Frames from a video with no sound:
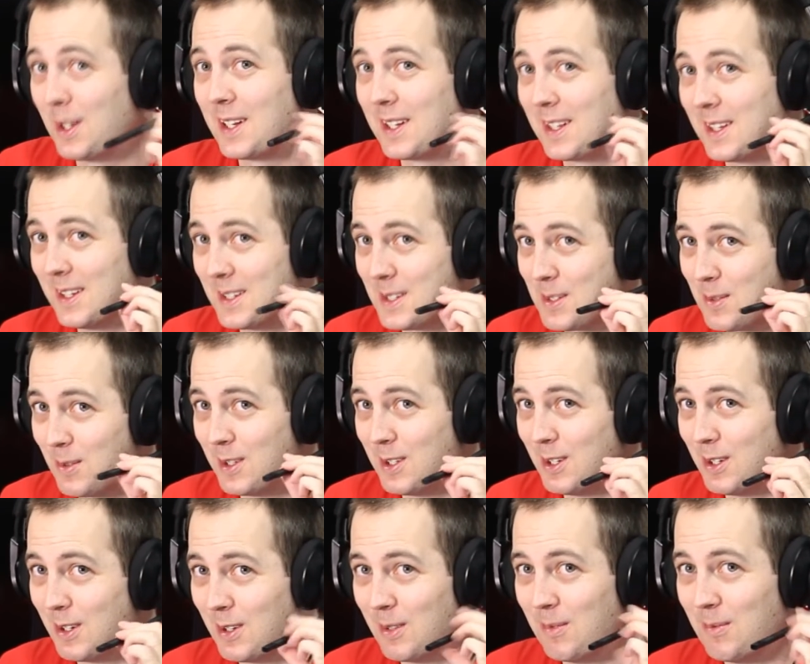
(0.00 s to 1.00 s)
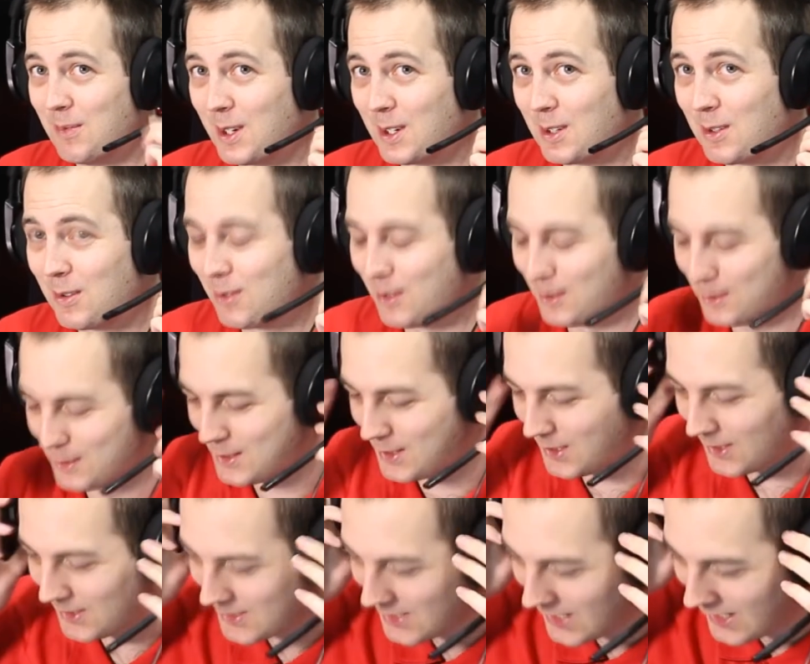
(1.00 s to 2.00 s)
like this with your microphone
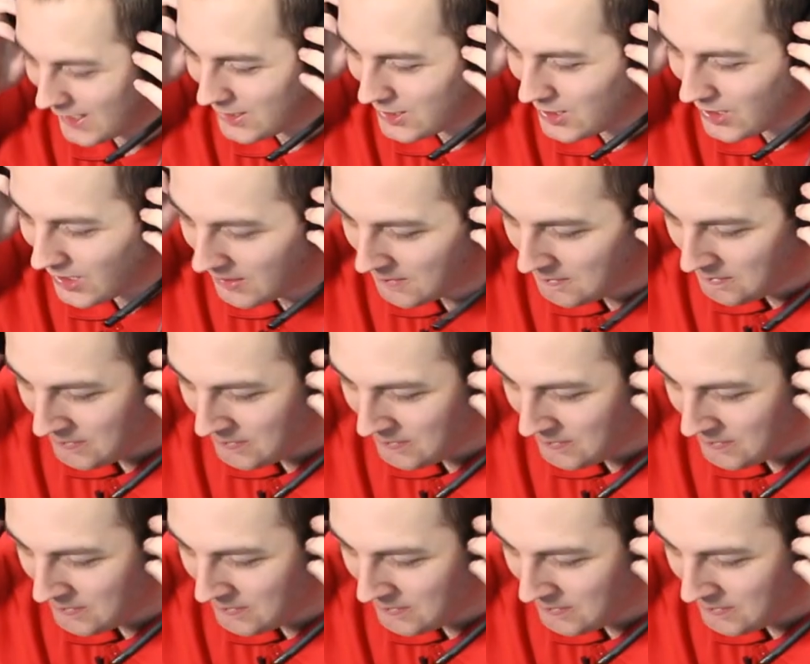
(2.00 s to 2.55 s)
still attached.